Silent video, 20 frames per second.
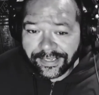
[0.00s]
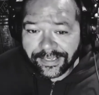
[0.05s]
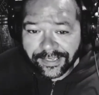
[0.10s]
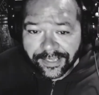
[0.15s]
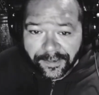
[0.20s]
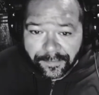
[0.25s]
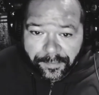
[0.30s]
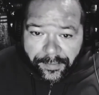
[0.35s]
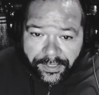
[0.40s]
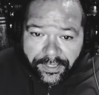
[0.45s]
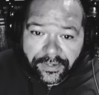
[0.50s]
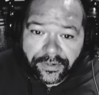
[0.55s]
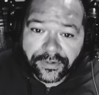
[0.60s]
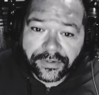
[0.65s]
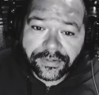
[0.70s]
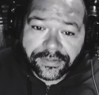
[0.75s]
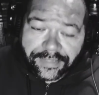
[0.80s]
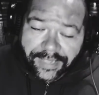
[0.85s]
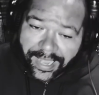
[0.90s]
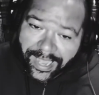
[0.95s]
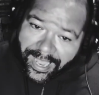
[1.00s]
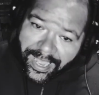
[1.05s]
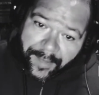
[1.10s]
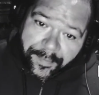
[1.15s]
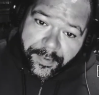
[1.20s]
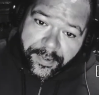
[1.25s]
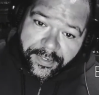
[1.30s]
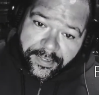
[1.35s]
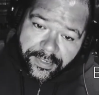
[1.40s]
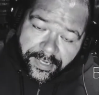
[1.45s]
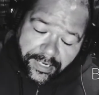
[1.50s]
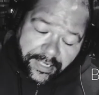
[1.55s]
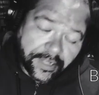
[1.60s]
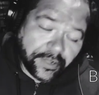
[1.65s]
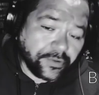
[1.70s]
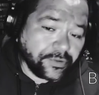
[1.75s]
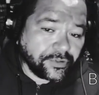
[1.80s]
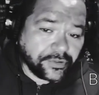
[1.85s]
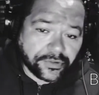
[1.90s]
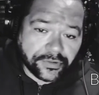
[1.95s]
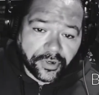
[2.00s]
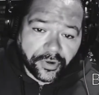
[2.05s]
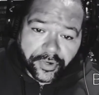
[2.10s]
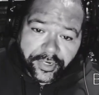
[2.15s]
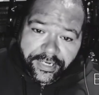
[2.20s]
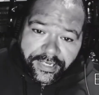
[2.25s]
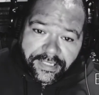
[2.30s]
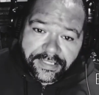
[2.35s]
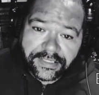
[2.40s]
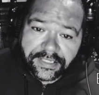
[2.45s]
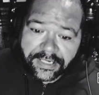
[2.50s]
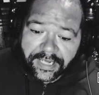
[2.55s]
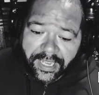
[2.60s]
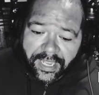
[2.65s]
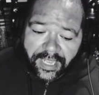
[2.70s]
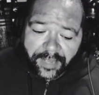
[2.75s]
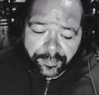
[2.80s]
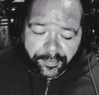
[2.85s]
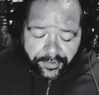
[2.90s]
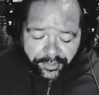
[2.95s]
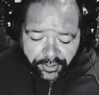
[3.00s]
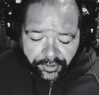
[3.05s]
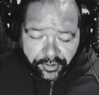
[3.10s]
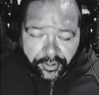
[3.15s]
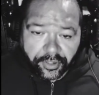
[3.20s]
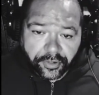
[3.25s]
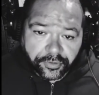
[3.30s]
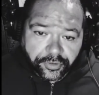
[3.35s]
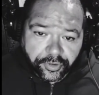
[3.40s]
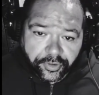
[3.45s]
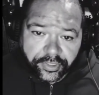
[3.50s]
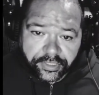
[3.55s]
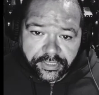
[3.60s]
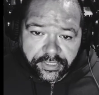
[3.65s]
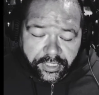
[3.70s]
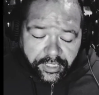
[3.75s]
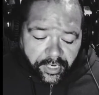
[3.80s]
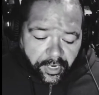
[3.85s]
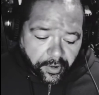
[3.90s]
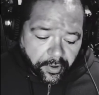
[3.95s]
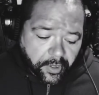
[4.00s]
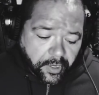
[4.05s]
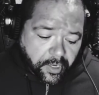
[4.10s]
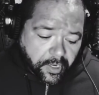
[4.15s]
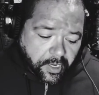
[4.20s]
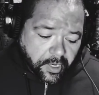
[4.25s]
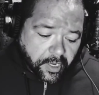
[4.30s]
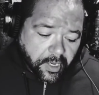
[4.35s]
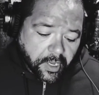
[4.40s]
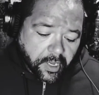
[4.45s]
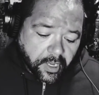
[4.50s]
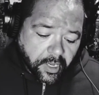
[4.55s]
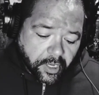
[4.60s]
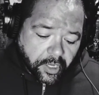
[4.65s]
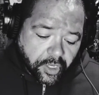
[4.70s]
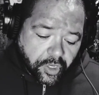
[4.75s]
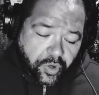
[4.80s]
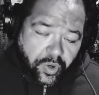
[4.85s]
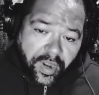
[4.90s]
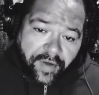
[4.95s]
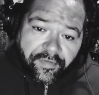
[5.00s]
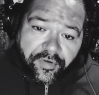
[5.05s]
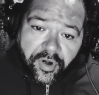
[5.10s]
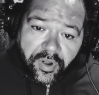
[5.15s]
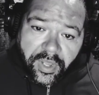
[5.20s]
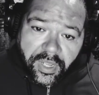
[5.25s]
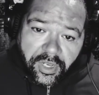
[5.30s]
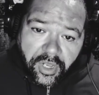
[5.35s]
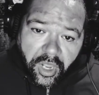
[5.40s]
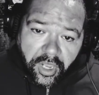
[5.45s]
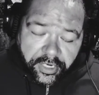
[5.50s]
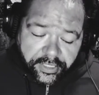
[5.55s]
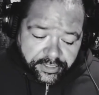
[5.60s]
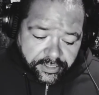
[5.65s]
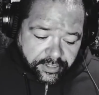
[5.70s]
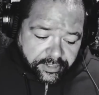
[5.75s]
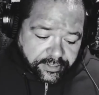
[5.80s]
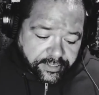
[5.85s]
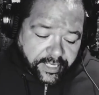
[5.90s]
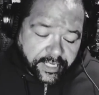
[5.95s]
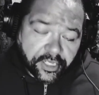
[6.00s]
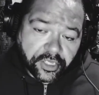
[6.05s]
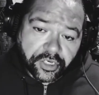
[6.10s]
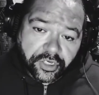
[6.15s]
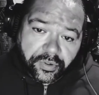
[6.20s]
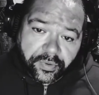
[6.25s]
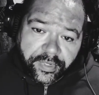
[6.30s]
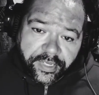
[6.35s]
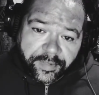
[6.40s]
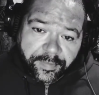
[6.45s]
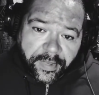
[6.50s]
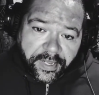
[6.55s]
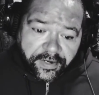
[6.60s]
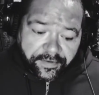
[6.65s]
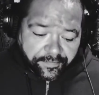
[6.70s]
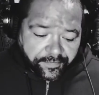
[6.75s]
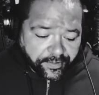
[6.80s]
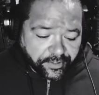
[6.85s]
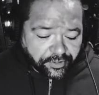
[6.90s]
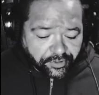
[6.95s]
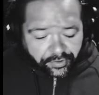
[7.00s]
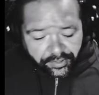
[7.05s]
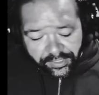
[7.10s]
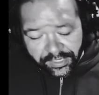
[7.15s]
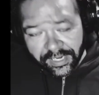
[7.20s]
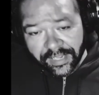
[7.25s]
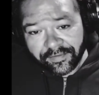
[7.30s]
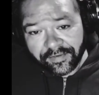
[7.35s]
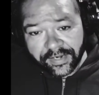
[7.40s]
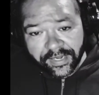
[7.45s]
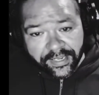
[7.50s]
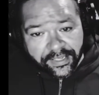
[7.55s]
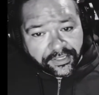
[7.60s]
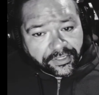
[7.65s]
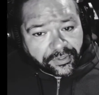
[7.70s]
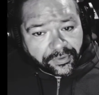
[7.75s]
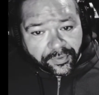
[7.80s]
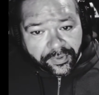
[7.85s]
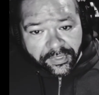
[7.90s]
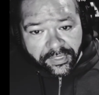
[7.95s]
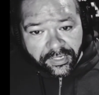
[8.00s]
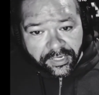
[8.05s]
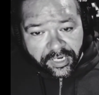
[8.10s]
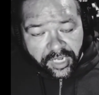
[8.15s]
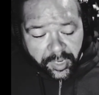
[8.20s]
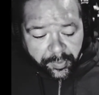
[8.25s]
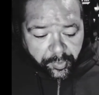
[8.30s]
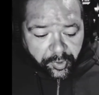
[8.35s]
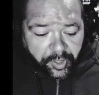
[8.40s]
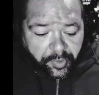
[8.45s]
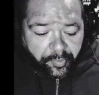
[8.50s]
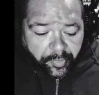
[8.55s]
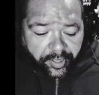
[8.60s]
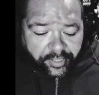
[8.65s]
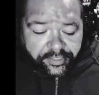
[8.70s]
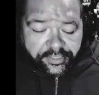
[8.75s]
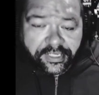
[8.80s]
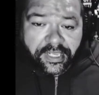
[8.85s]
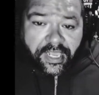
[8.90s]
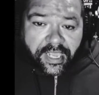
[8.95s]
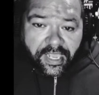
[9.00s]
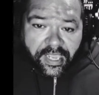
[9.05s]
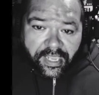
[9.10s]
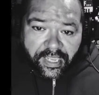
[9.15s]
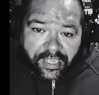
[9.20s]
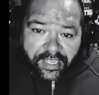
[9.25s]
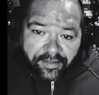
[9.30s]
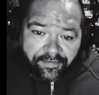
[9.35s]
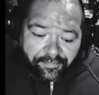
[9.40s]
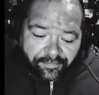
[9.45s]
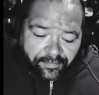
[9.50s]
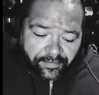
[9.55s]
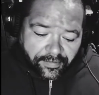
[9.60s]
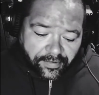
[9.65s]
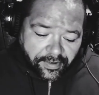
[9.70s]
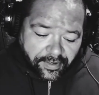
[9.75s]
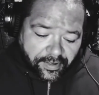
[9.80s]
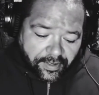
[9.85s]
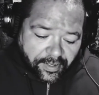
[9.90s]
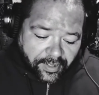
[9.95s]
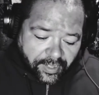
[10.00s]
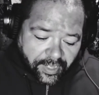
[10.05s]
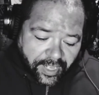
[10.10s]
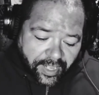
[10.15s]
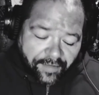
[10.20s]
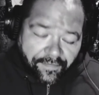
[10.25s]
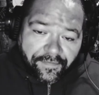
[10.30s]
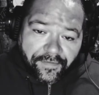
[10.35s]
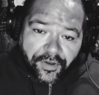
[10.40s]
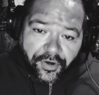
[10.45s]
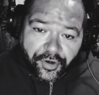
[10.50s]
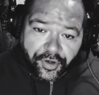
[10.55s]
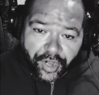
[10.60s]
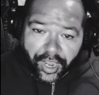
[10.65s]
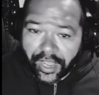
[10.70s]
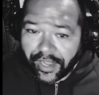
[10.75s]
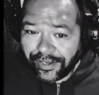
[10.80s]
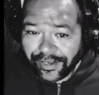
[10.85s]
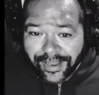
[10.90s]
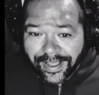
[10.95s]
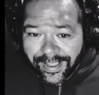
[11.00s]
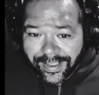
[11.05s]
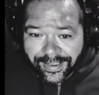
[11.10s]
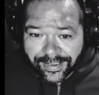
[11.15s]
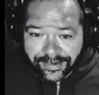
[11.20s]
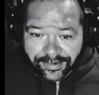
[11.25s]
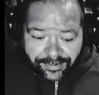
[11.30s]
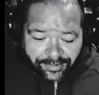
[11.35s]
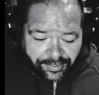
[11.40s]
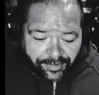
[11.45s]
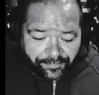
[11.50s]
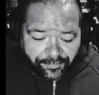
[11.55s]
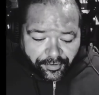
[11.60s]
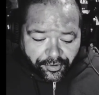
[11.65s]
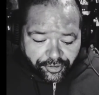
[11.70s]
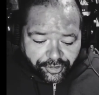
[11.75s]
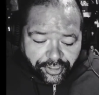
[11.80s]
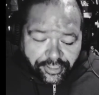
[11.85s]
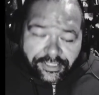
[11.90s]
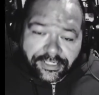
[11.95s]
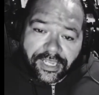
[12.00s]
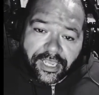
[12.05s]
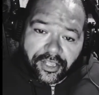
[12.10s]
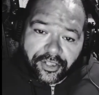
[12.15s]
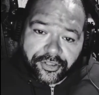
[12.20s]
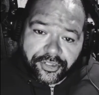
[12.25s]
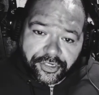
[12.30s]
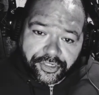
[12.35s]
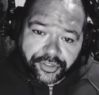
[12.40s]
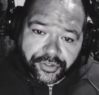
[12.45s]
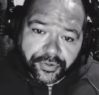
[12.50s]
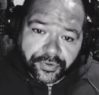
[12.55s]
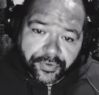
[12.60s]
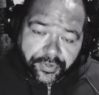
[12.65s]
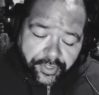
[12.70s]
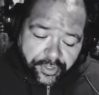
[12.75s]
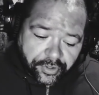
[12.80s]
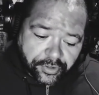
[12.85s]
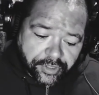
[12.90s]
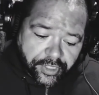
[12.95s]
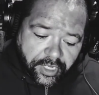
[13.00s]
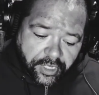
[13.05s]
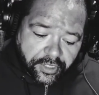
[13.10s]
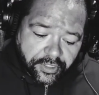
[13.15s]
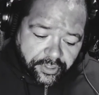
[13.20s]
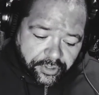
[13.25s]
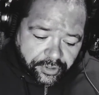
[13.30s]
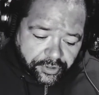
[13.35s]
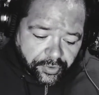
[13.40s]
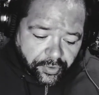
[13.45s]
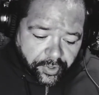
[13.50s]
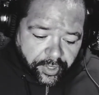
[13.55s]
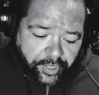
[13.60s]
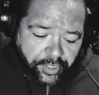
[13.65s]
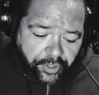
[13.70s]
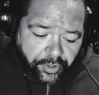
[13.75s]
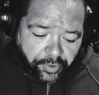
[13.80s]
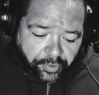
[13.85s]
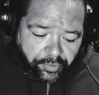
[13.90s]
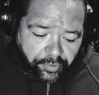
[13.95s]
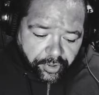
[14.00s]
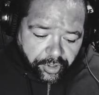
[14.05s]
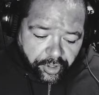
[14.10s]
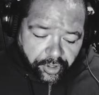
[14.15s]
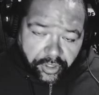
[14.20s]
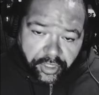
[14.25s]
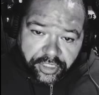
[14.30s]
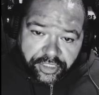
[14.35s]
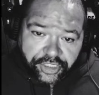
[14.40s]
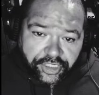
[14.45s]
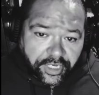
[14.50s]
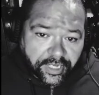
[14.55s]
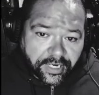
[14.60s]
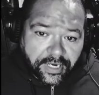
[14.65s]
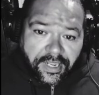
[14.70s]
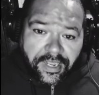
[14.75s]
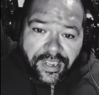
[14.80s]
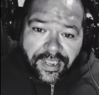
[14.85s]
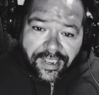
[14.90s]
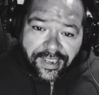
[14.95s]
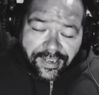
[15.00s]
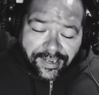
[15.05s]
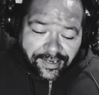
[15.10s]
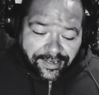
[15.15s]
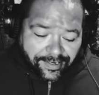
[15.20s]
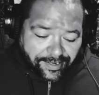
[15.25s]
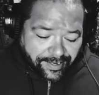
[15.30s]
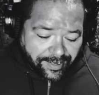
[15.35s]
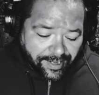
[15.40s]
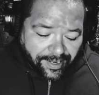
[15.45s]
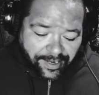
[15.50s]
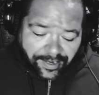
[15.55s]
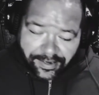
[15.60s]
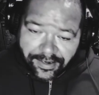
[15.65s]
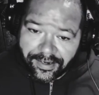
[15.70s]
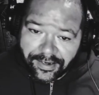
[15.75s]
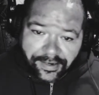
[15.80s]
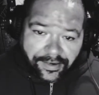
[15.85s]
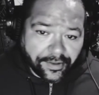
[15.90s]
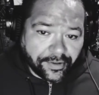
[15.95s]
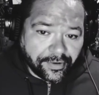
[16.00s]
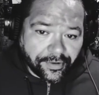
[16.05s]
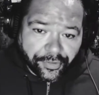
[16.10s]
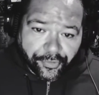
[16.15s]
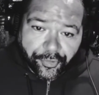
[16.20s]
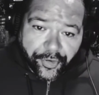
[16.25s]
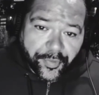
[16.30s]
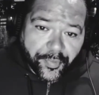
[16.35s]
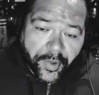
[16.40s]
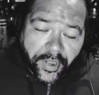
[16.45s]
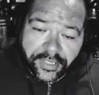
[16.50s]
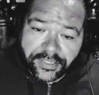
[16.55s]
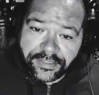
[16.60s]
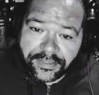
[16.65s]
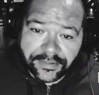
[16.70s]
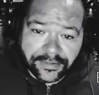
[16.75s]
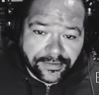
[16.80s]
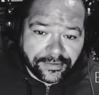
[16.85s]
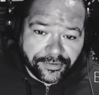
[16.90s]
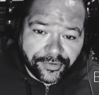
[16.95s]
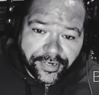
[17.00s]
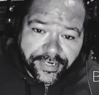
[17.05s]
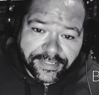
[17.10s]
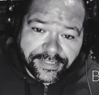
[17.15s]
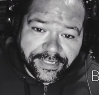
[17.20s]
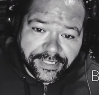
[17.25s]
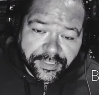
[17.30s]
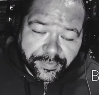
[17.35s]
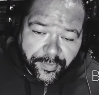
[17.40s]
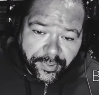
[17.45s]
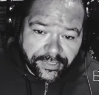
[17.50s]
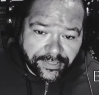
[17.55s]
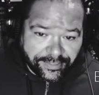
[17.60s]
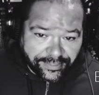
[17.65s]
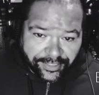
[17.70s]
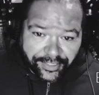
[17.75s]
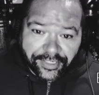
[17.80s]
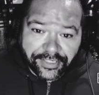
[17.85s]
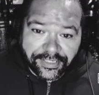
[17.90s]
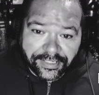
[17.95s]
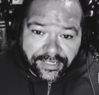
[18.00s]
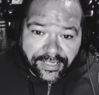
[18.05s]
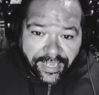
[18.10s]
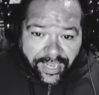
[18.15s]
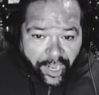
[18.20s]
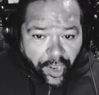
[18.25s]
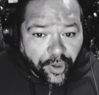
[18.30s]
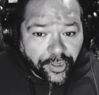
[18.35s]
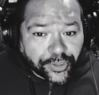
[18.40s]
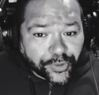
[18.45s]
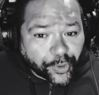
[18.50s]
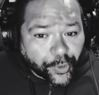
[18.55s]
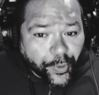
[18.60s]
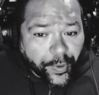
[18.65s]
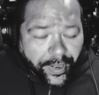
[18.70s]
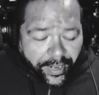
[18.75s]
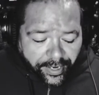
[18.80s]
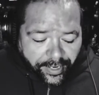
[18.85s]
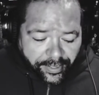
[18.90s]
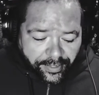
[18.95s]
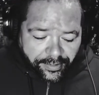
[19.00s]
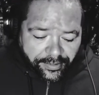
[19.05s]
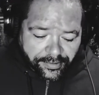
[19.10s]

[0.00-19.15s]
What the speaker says: Appeals happen, and those are easy to happen. Those are easy to go. You never know how long it's going to take. You do e-benefits. You can have an answer within a couple of months if you're not lying. If you're just telling the truth and you're telling your story and you're legit, 3 months, 3 to 6 months. Seriously, it goes quick.